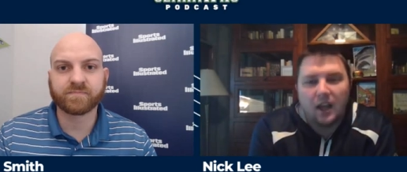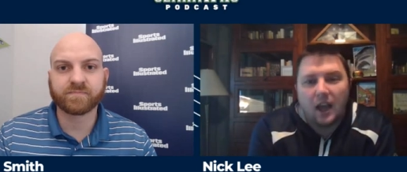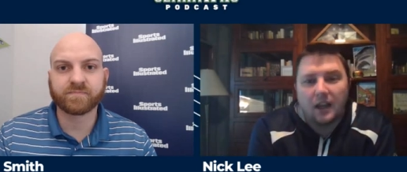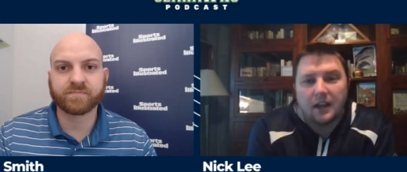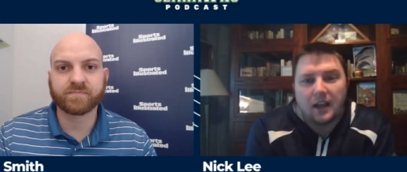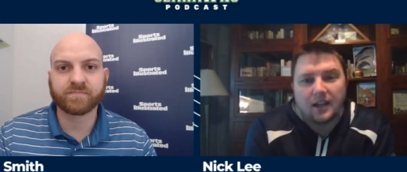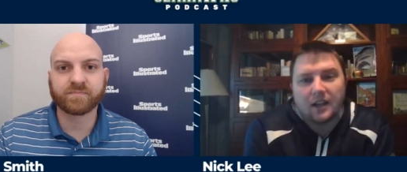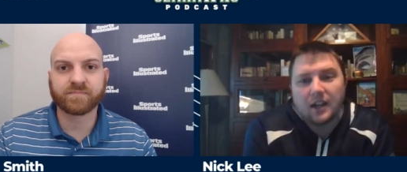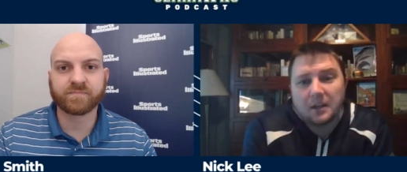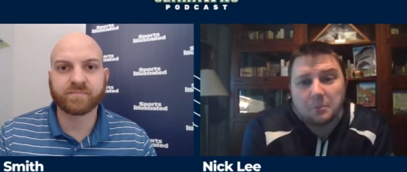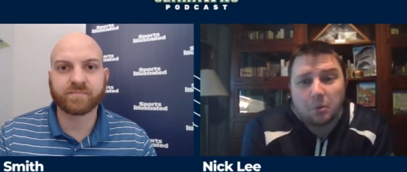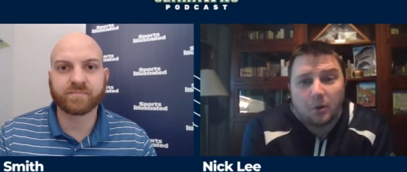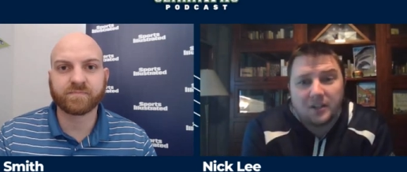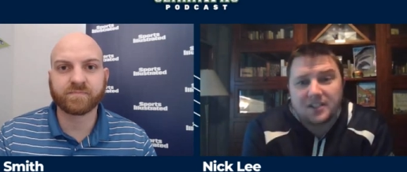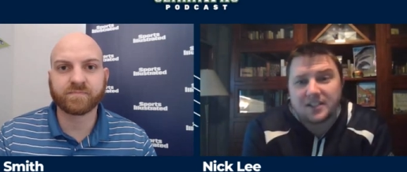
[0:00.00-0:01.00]
Speaker 1: a
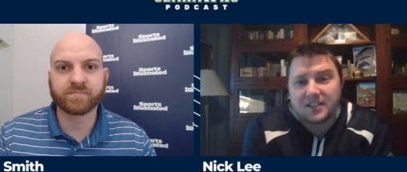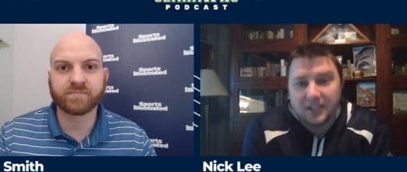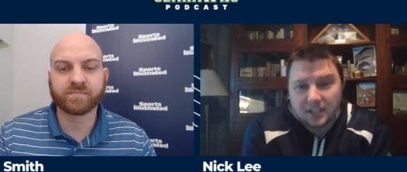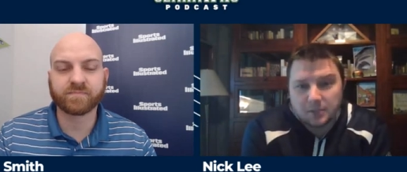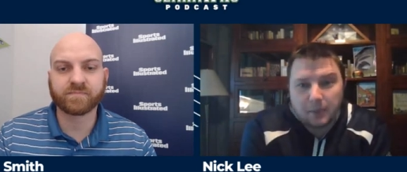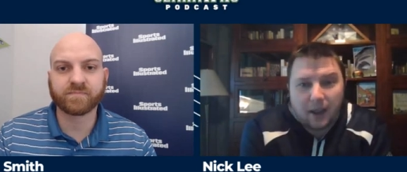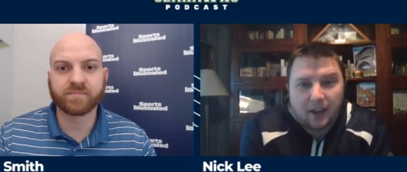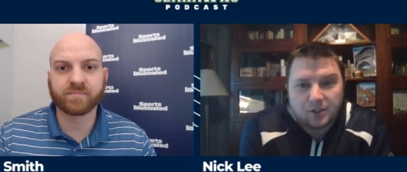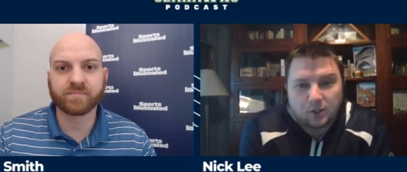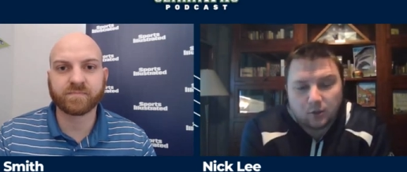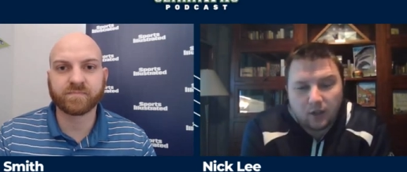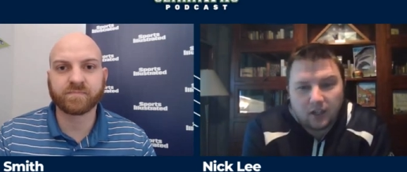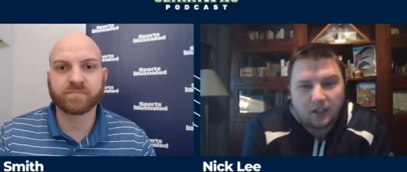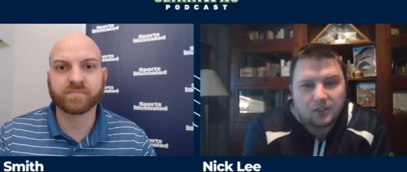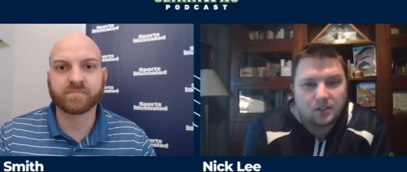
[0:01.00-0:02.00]
99.6 passer
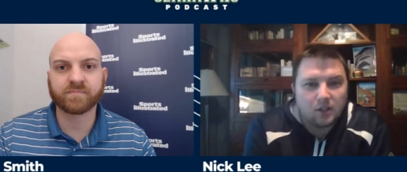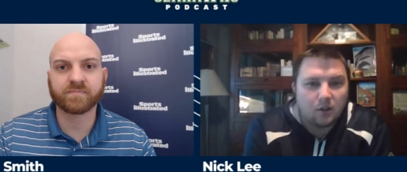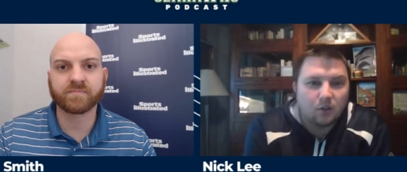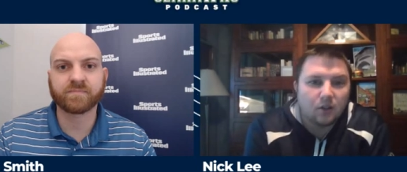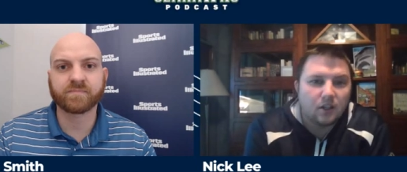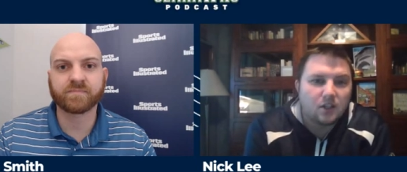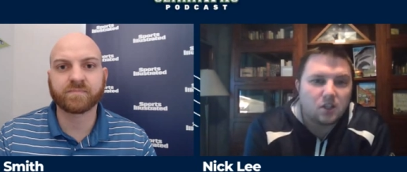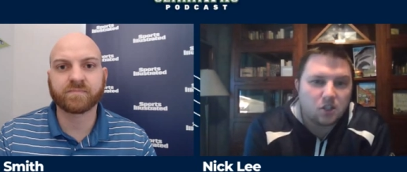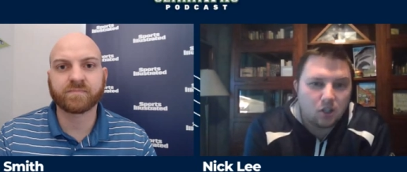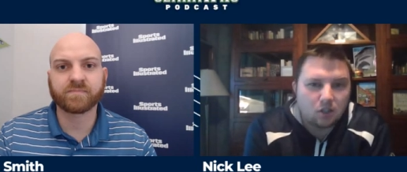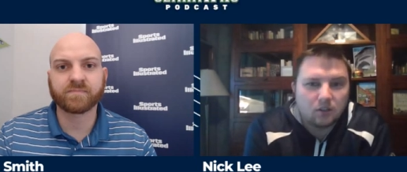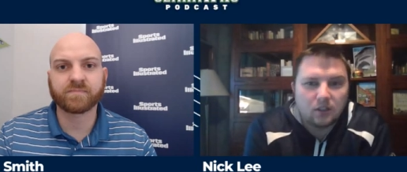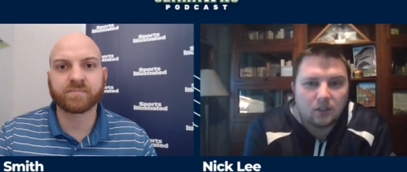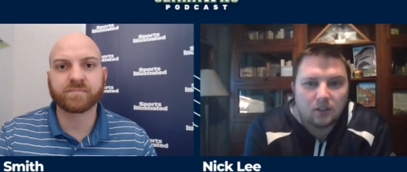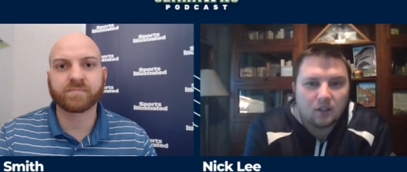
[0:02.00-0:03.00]
rating. So
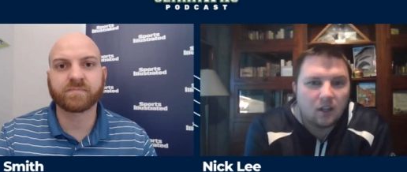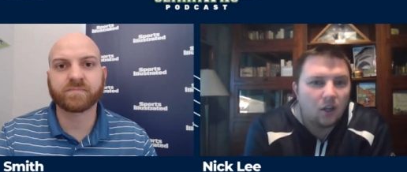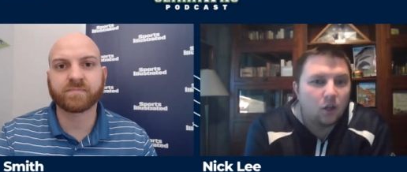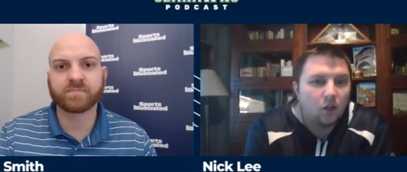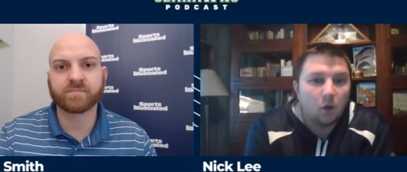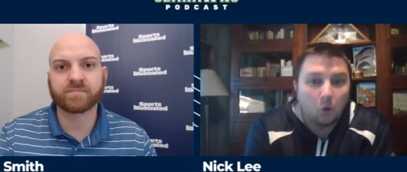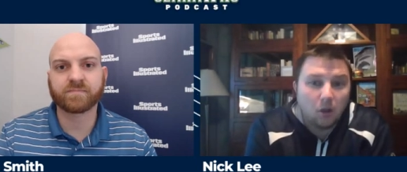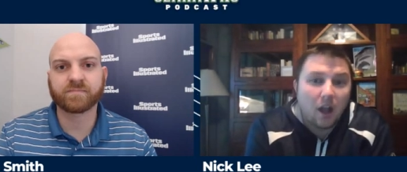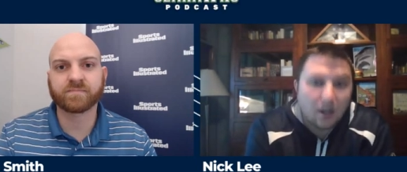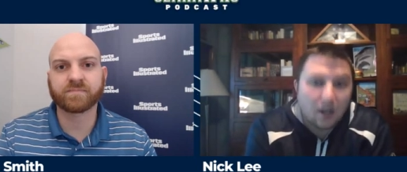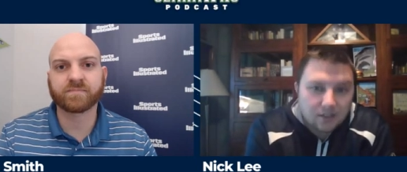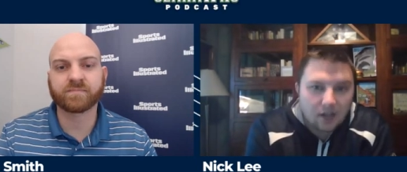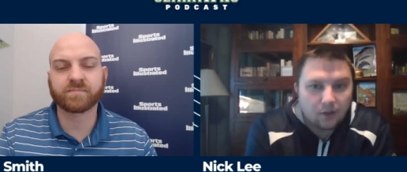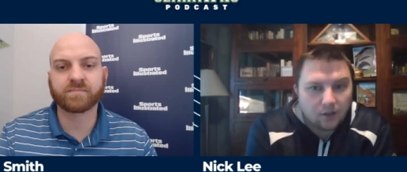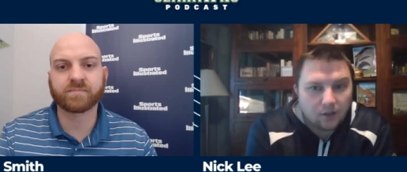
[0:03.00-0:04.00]
certainly no
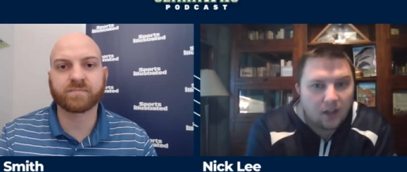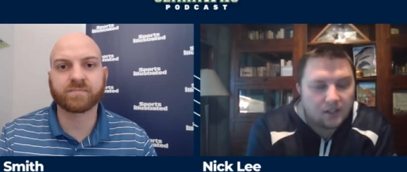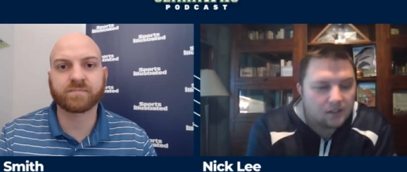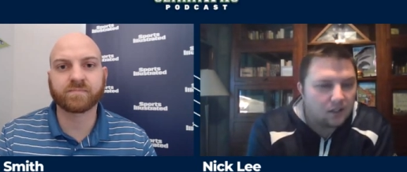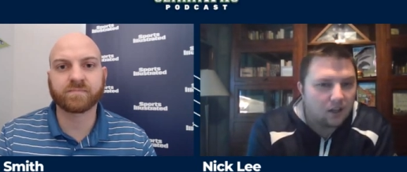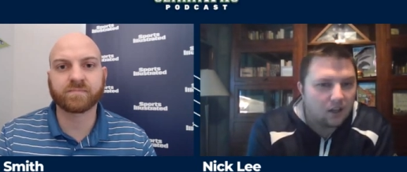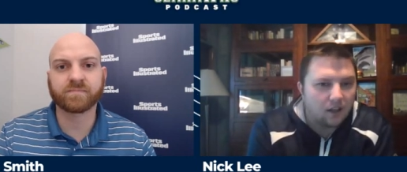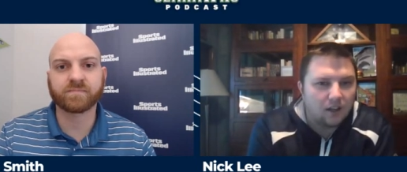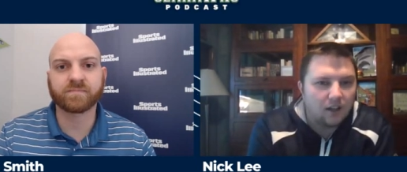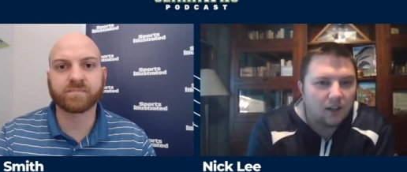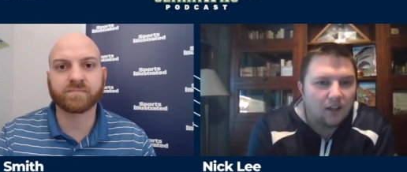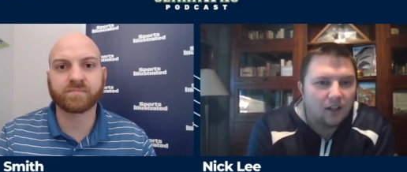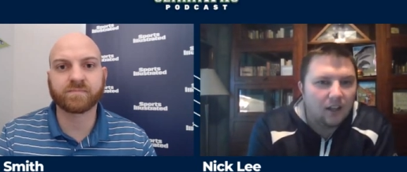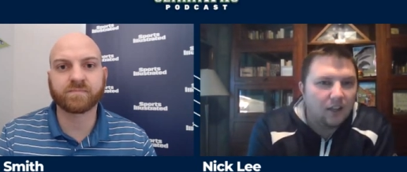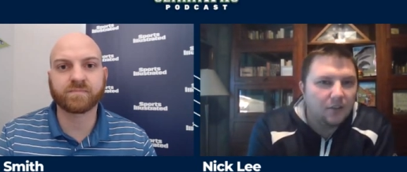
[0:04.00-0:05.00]
lockdown guys there
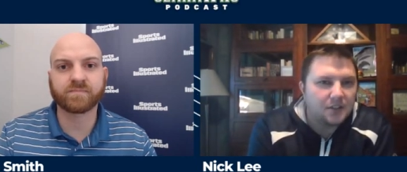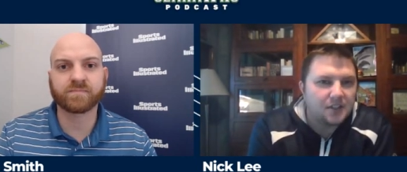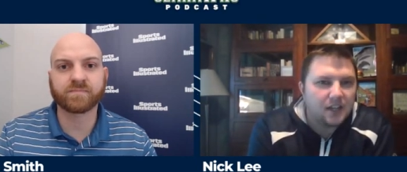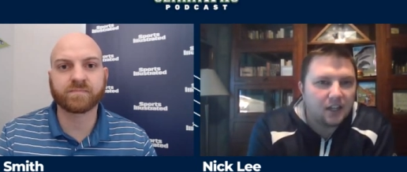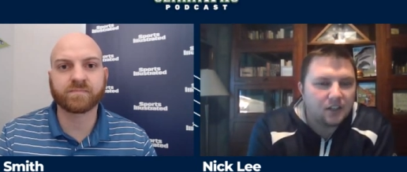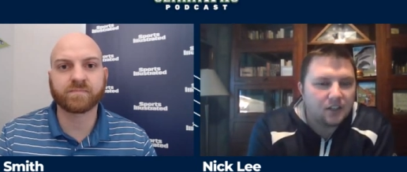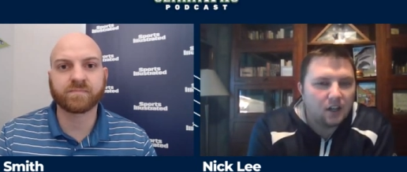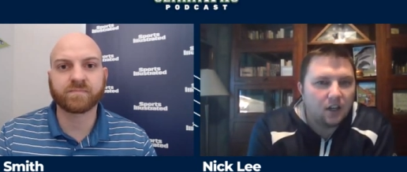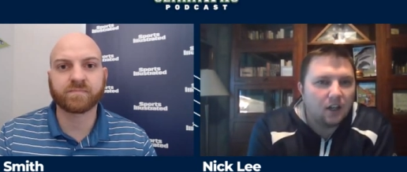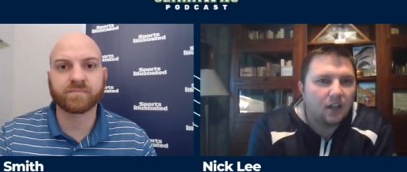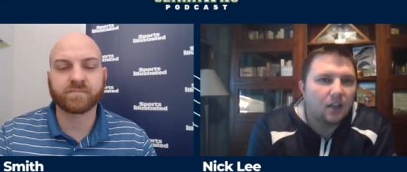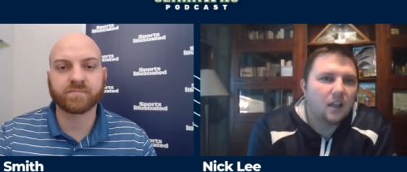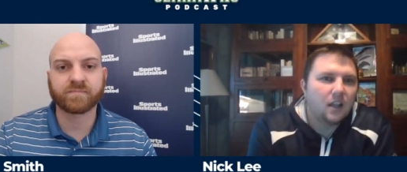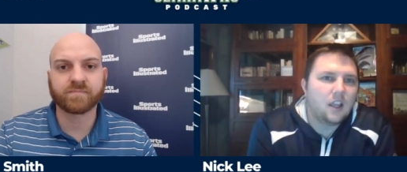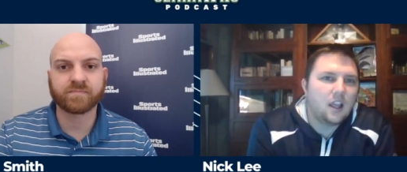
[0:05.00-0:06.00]
in the secondary.
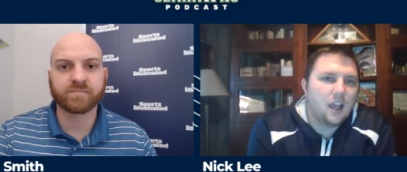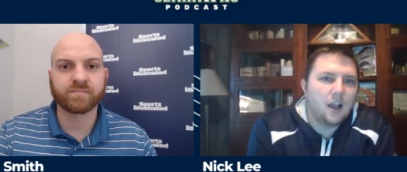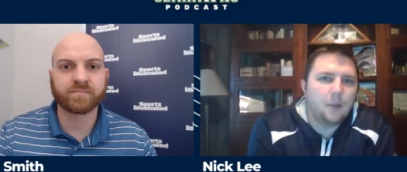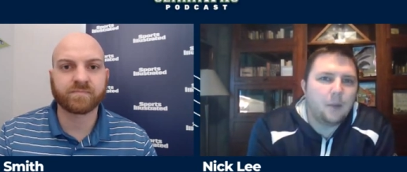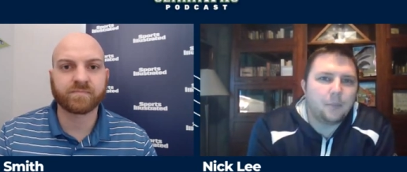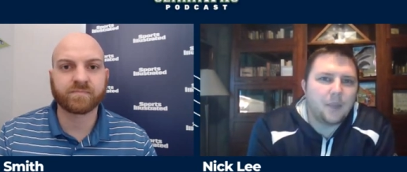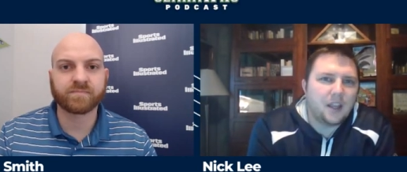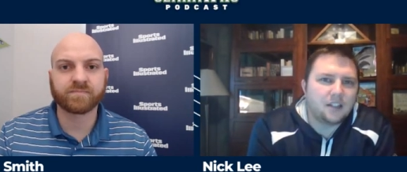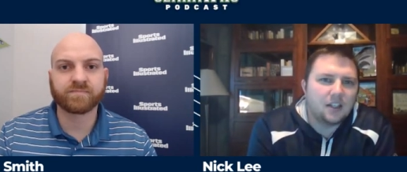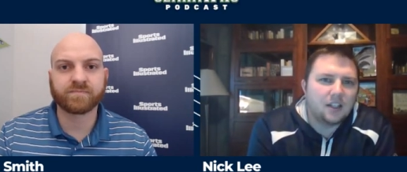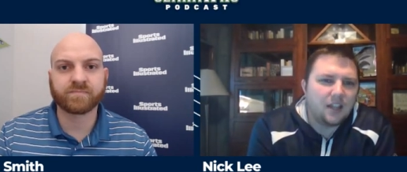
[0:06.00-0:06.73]
Um, and